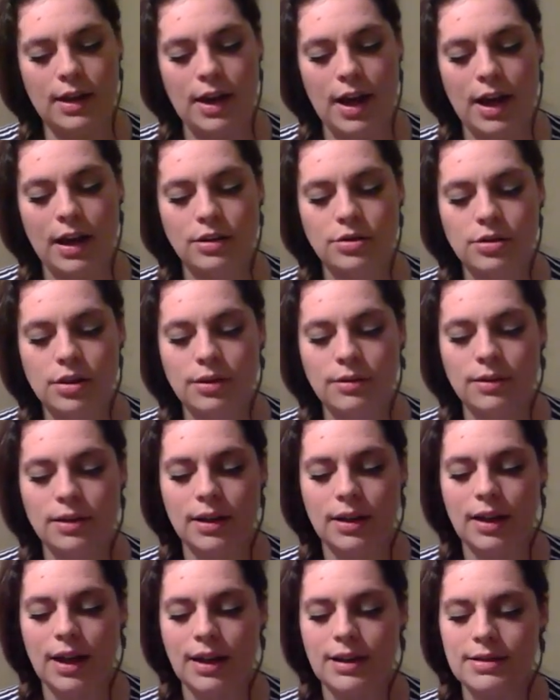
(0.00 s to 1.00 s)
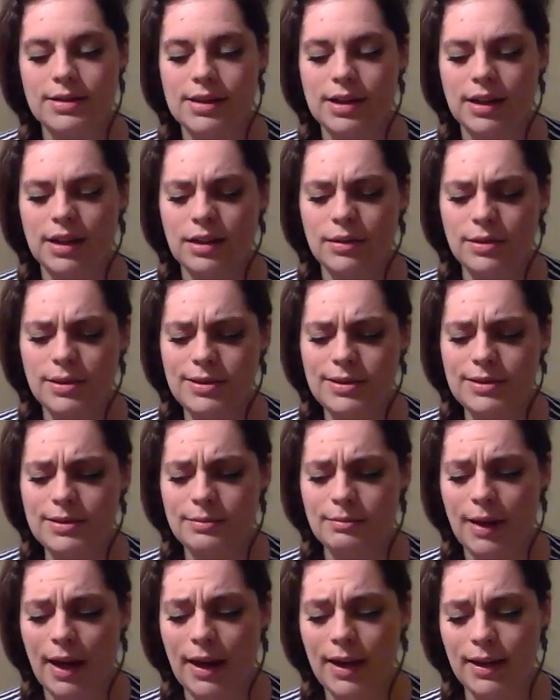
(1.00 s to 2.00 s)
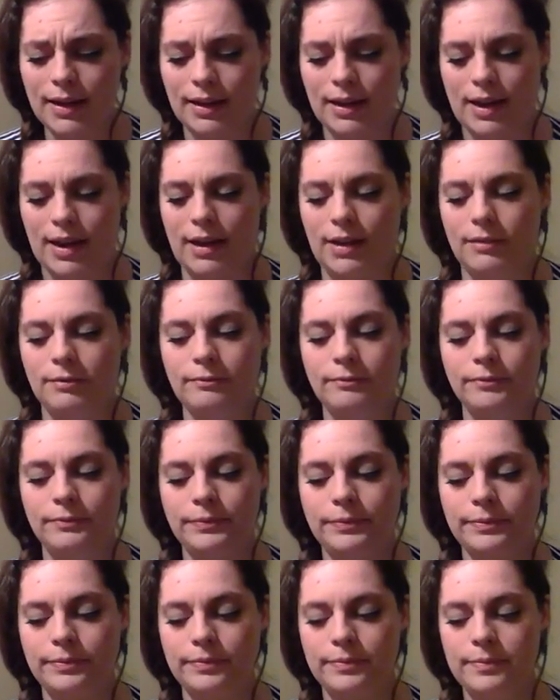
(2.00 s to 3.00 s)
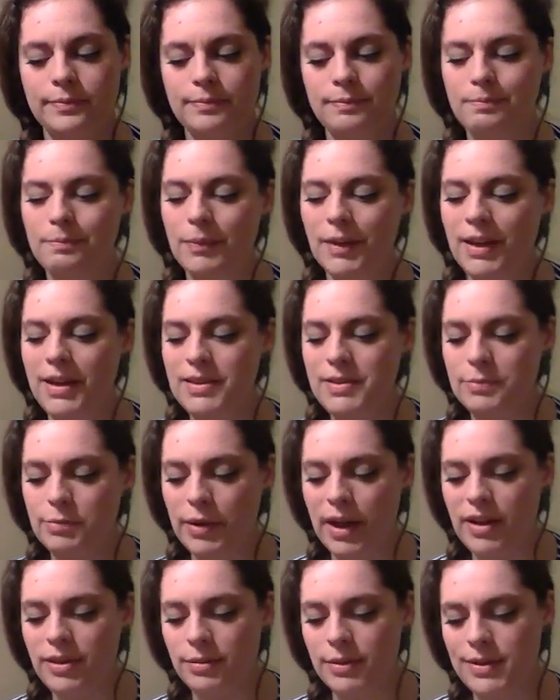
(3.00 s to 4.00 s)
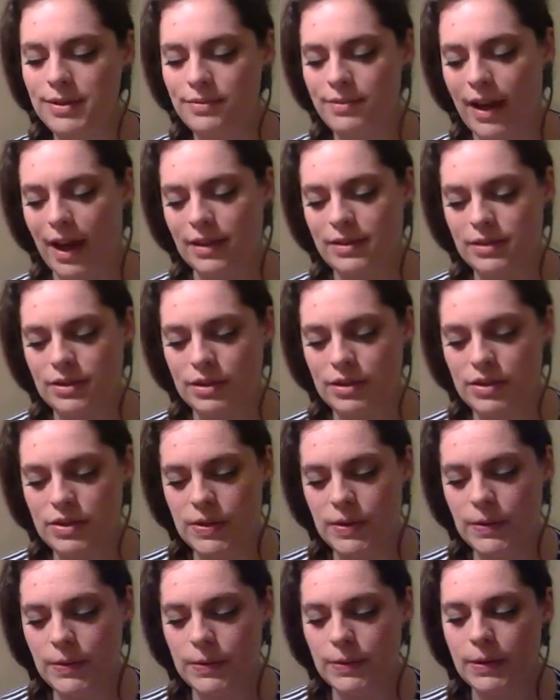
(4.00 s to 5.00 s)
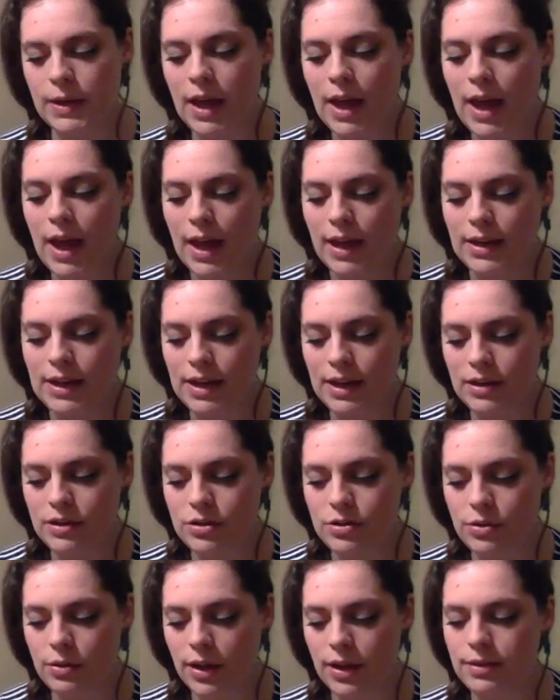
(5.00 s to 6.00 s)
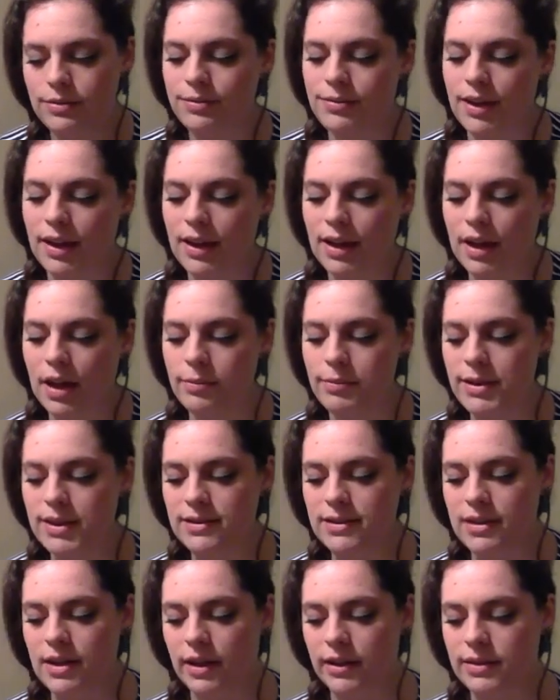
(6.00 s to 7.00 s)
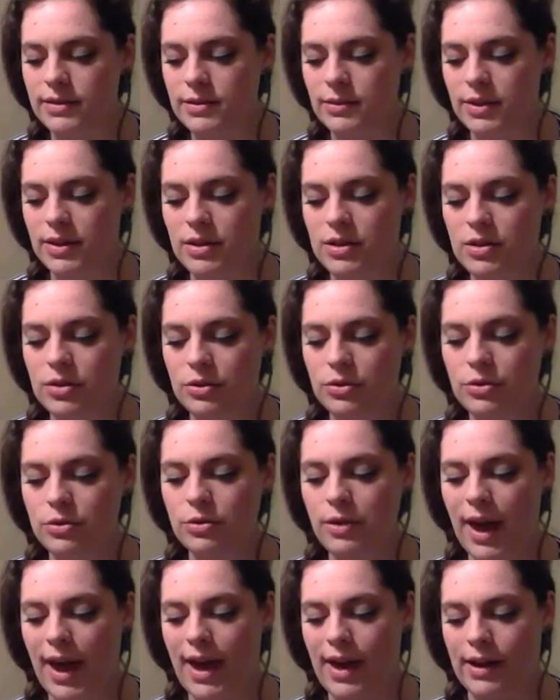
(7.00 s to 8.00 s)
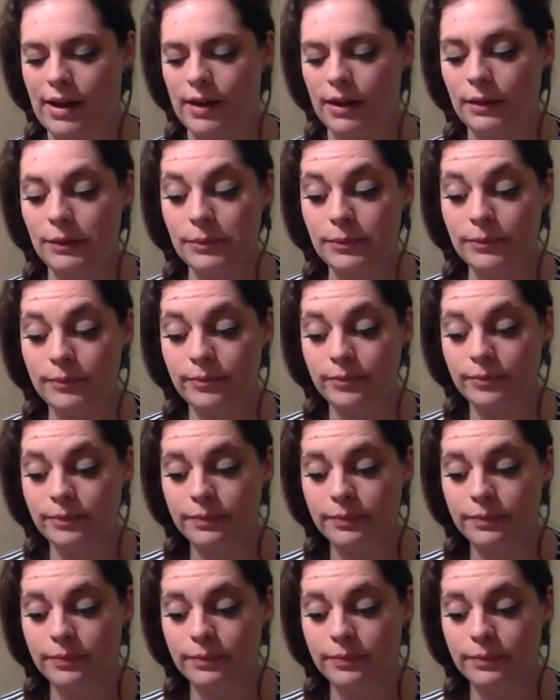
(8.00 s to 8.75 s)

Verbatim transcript: And Andre realized that he was smiling. His breath was faster too, and he enjoyed filling up his lungs with new air.